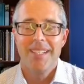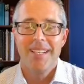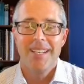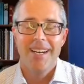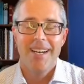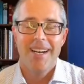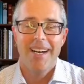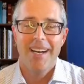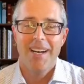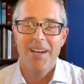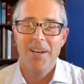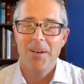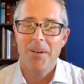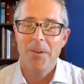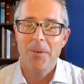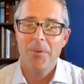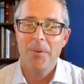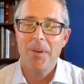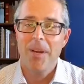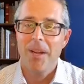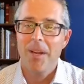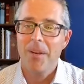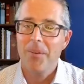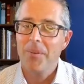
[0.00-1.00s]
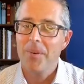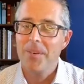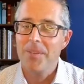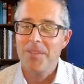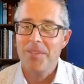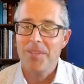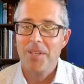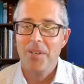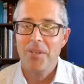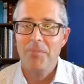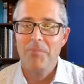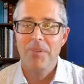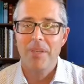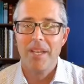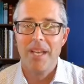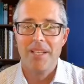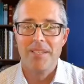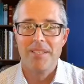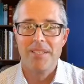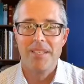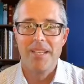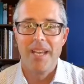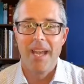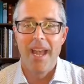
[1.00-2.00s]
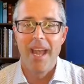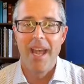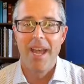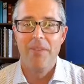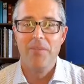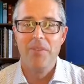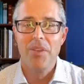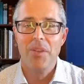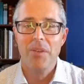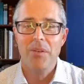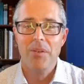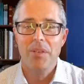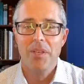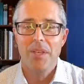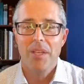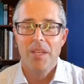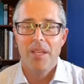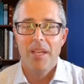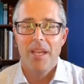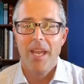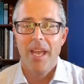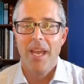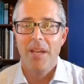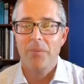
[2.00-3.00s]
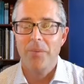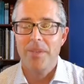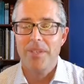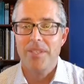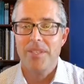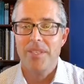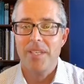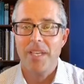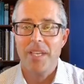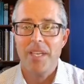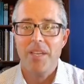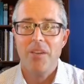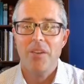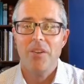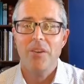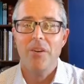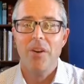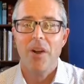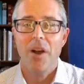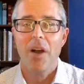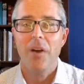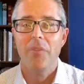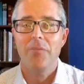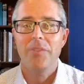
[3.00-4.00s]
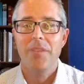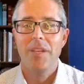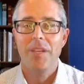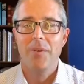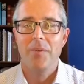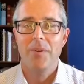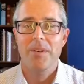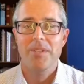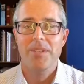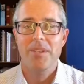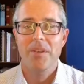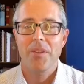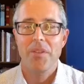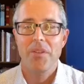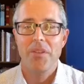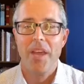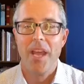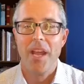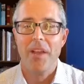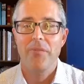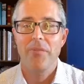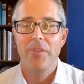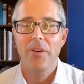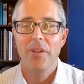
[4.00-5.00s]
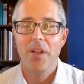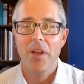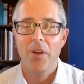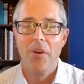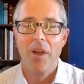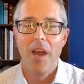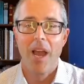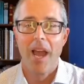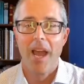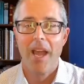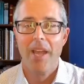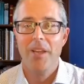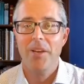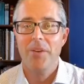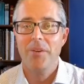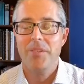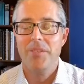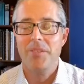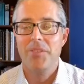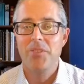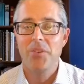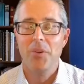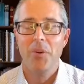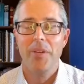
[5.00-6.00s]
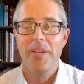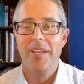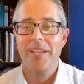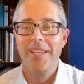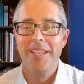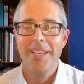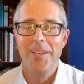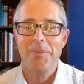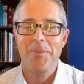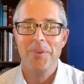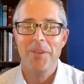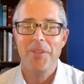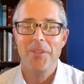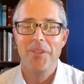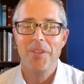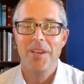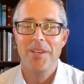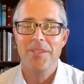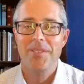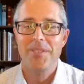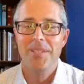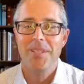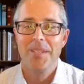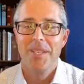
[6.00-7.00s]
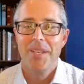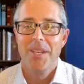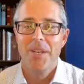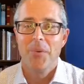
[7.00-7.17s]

Uh, we're, we're so blessed to have you, and we see you often. We're so thankful. Ohio is joining in with us.